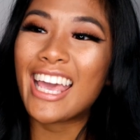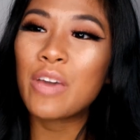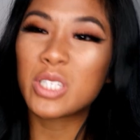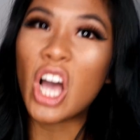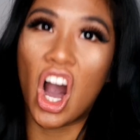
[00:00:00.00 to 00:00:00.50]

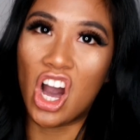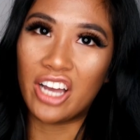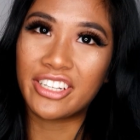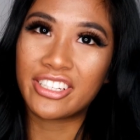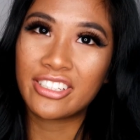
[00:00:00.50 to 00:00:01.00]
it was
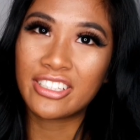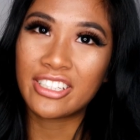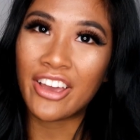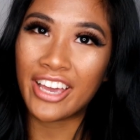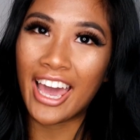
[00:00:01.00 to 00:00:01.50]
hard.
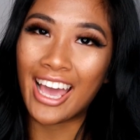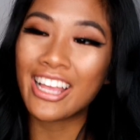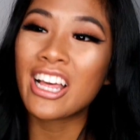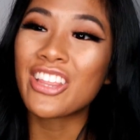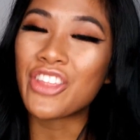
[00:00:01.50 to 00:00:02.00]
Okay,